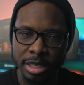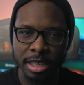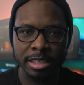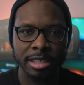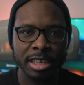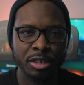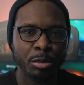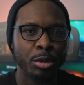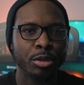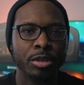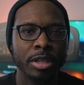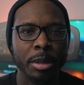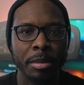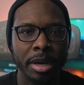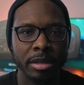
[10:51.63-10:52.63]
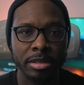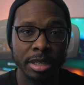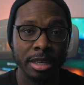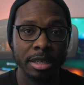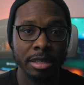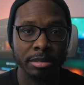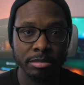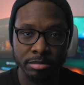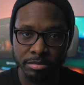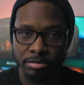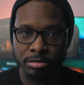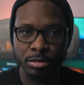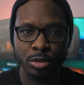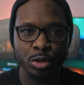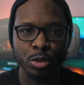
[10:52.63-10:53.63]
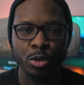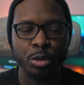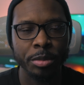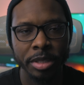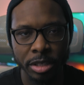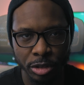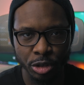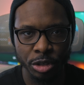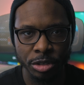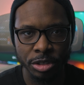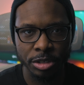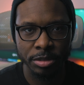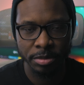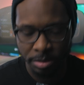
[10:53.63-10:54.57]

let's test both of them out and you be the judge.